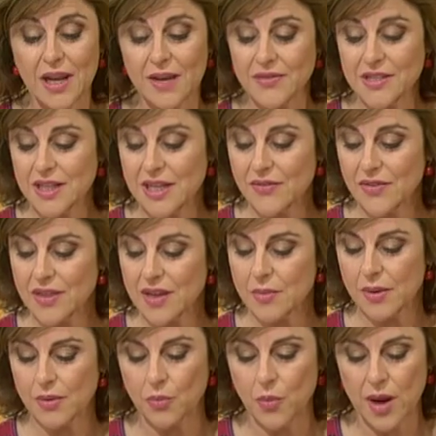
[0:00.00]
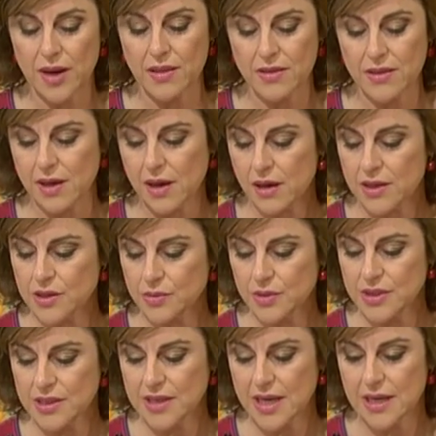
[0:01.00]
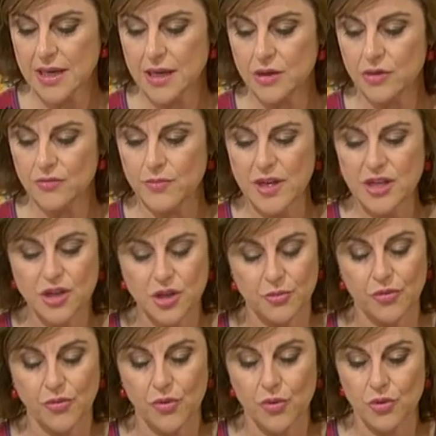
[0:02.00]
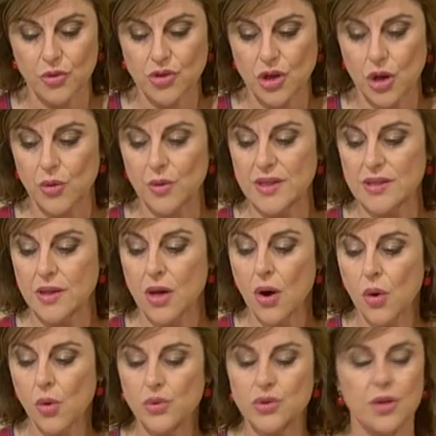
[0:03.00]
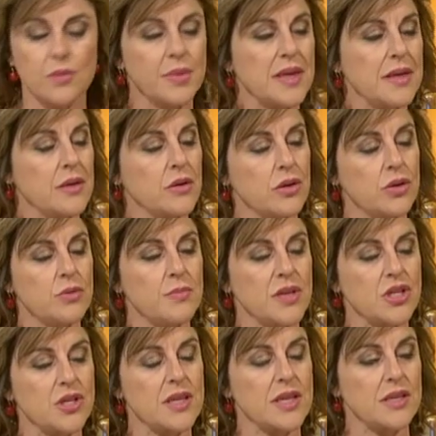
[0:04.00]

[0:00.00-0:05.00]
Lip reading: to have to leave it there, but one other thing I just want to say, and you've mentioned it before on the show, is also you mentioned